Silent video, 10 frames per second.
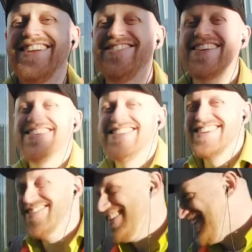a
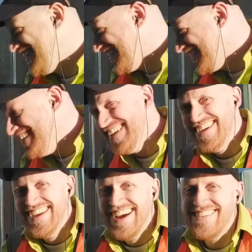future video
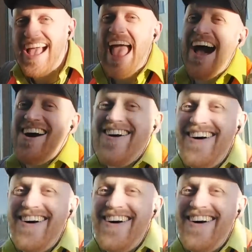well,